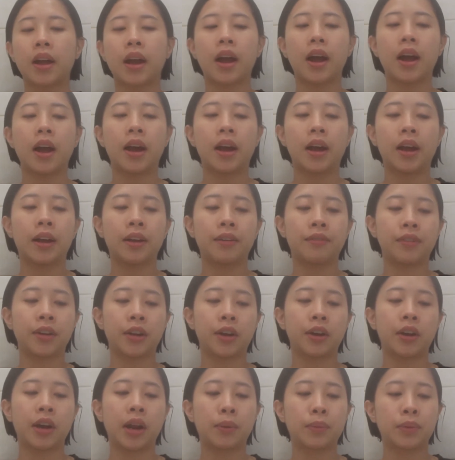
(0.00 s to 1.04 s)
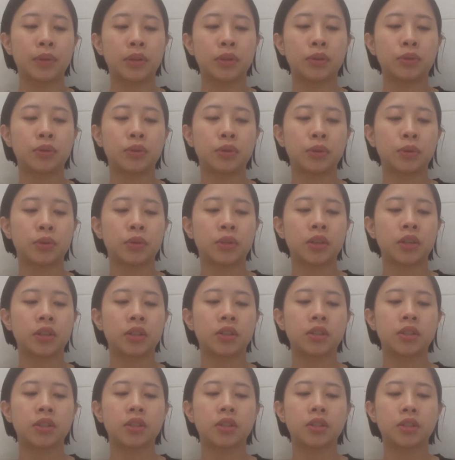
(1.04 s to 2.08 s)
I figured I would do so
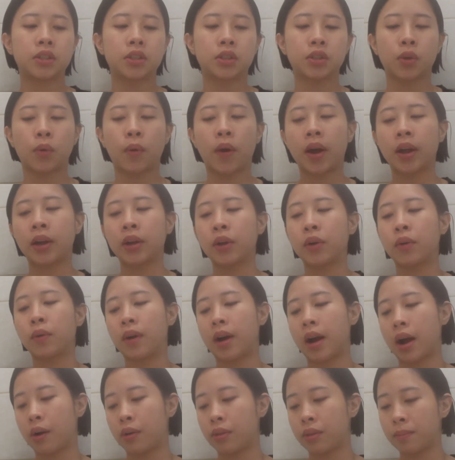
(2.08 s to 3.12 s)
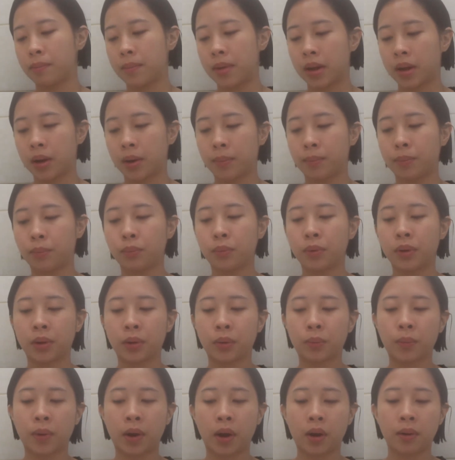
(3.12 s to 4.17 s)
just so I know how the makeup
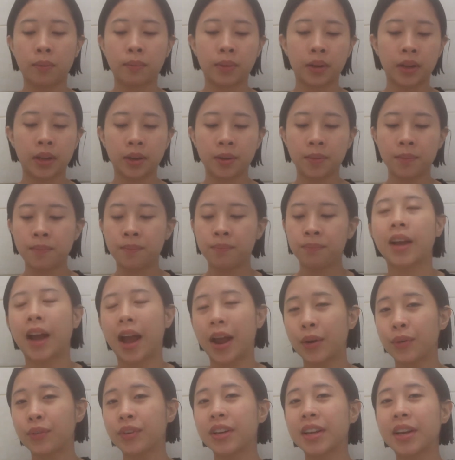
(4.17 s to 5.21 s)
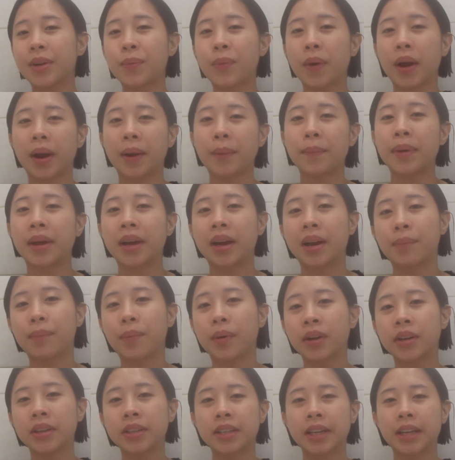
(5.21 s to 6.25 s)
will wear on me. I don't really wear makeup
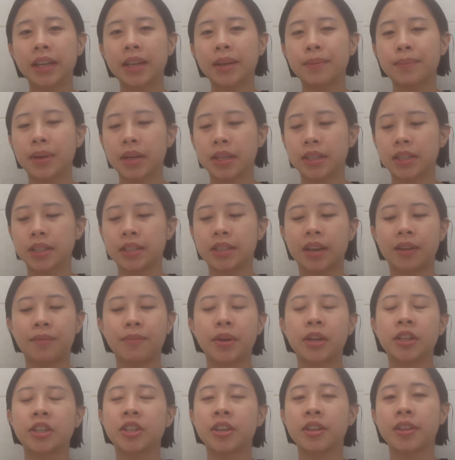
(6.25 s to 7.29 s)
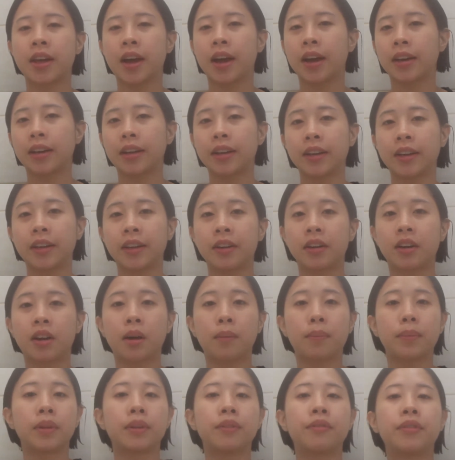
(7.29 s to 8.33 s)
on a daily basis. I mentioned that in a
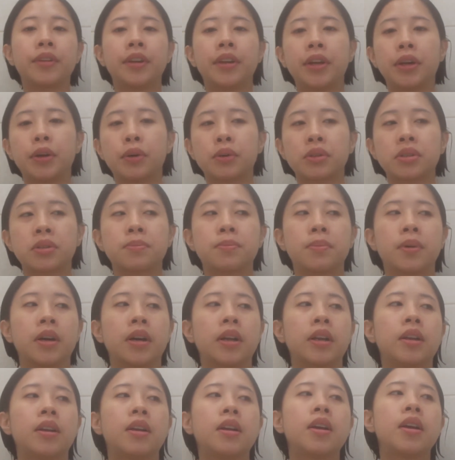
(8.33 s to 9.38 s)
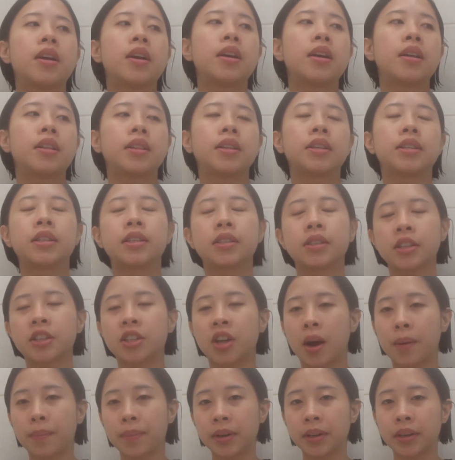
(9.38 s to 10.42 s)
couple of videos, but this is a
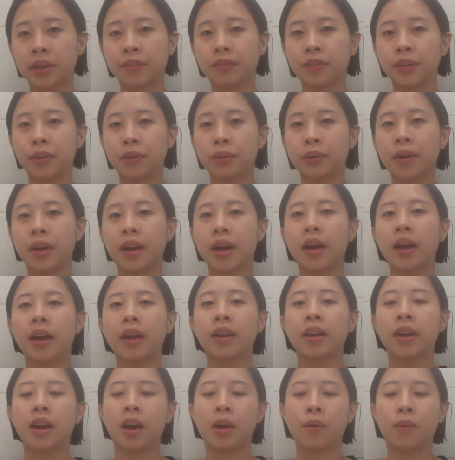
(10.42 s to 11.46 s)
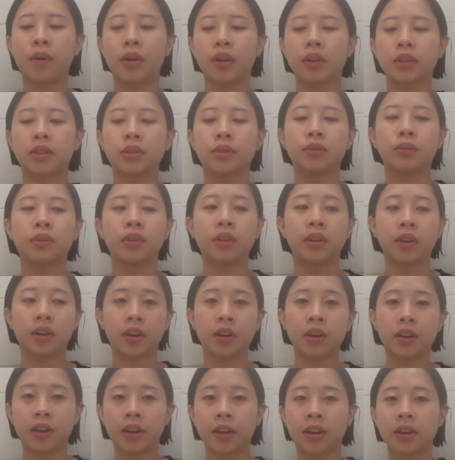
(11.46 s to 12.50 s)
job interview and I want to look
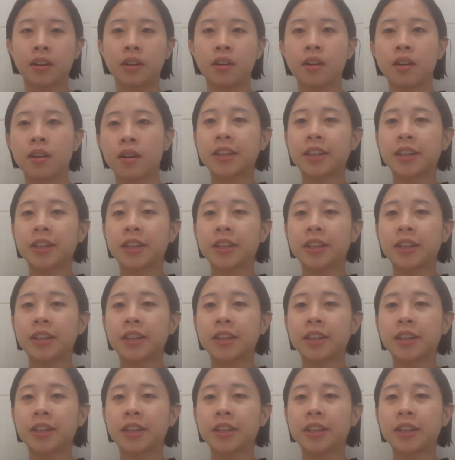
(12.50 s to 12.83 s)
good.